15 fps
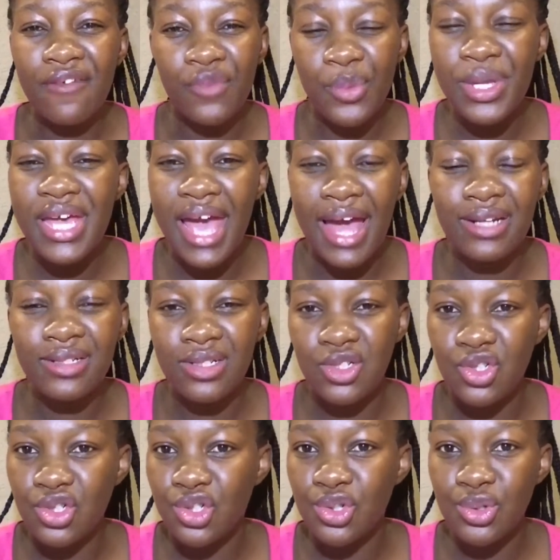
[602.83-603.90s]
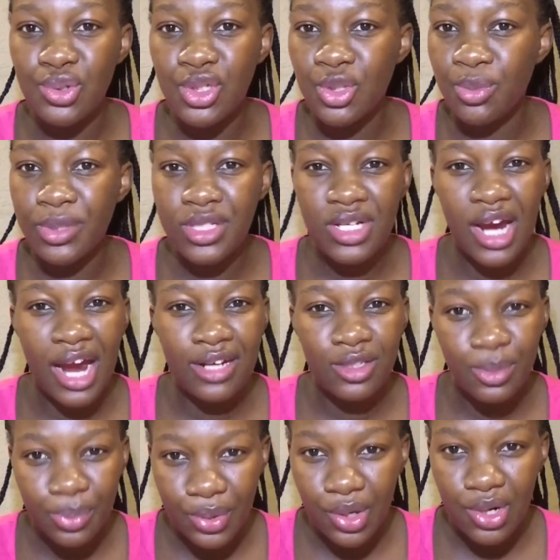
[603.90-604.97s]
we had to choose which kind
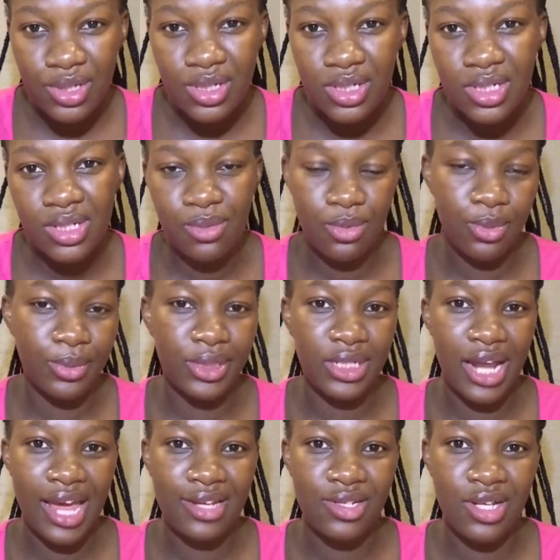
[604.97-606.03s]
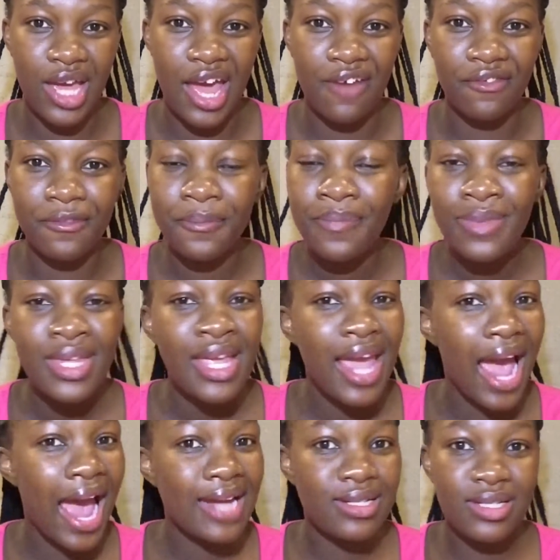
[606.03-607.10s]
of porosity we would like to have,
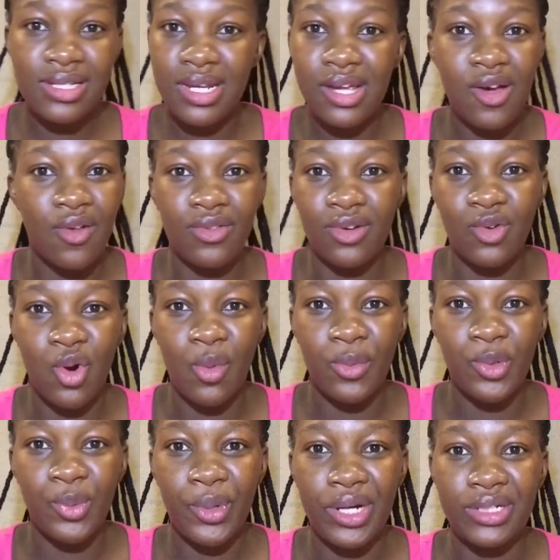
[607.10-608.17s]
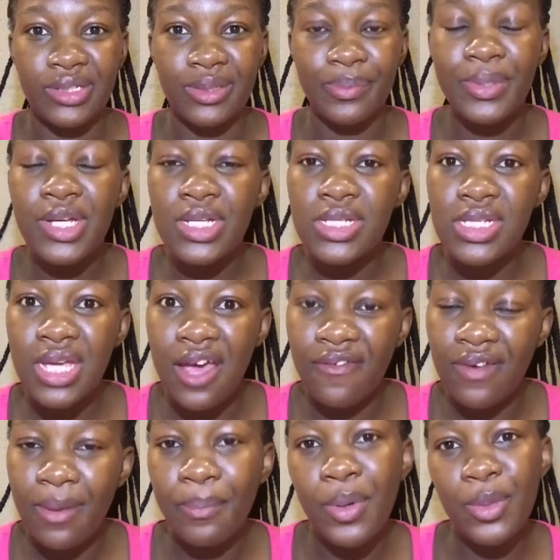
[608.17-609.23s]
I'd stay on the normal one, because
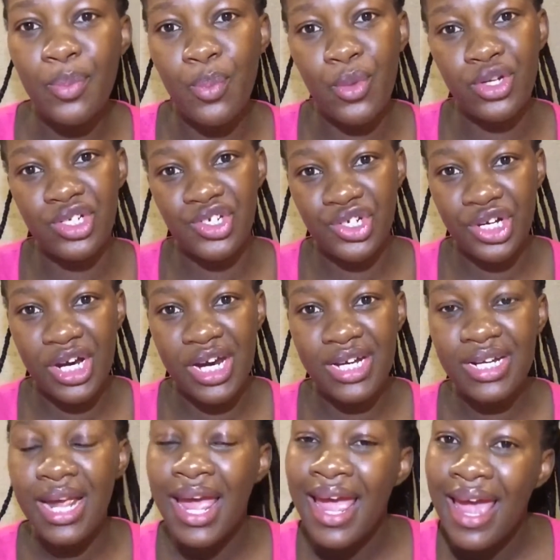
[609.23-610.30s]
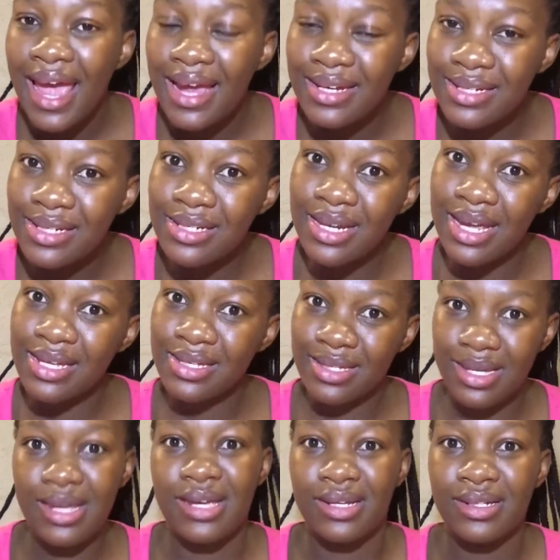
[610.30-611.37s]
if I put moisture in, it
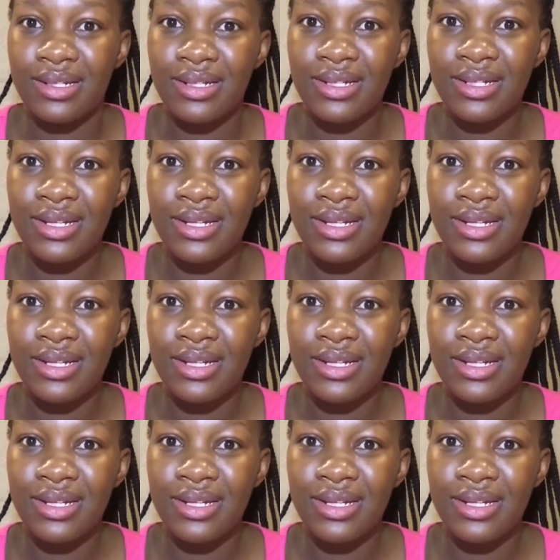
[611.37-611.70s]
stays in.